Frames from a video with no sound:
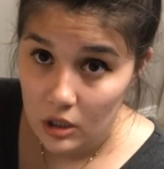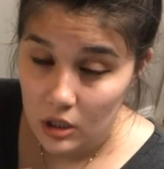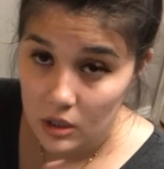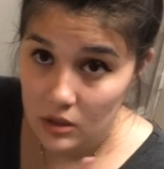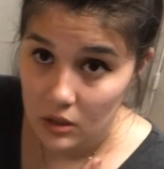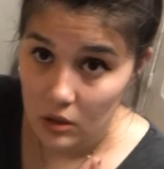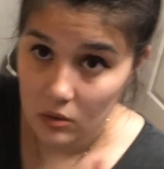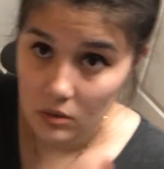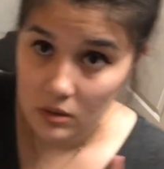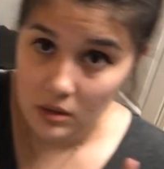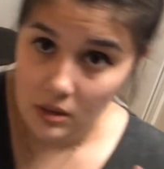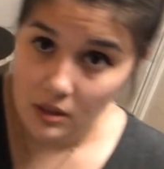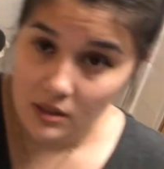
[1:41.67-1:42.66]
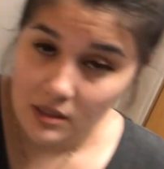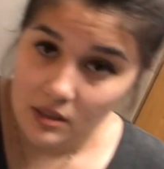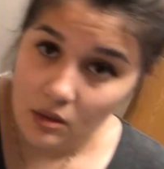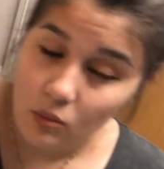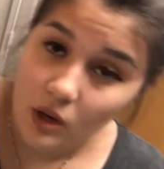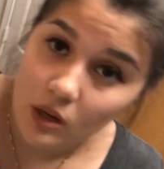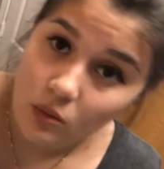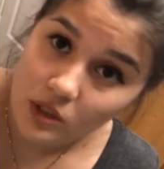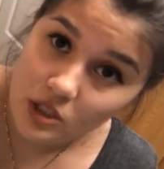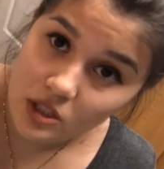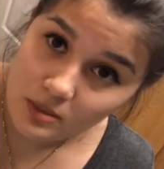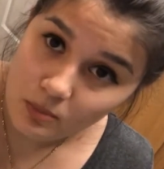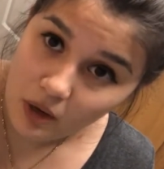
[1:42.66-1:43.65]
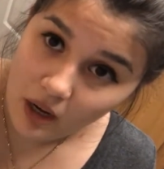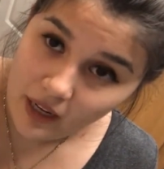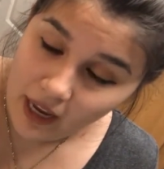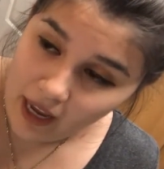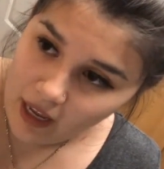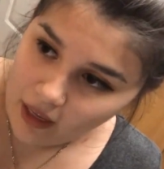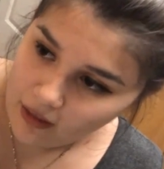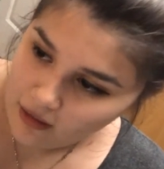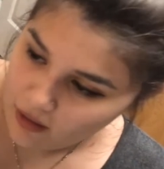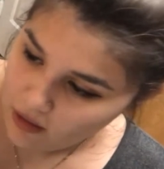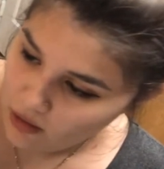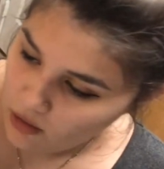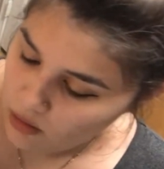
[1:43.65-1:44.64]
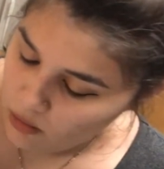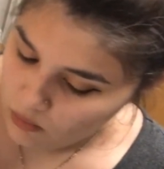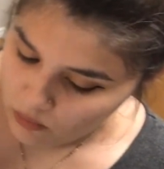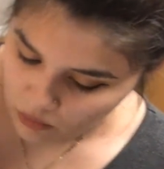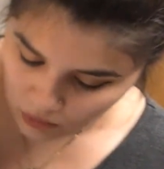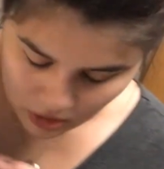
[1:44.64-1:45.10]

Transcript: So this is the one we just bought at what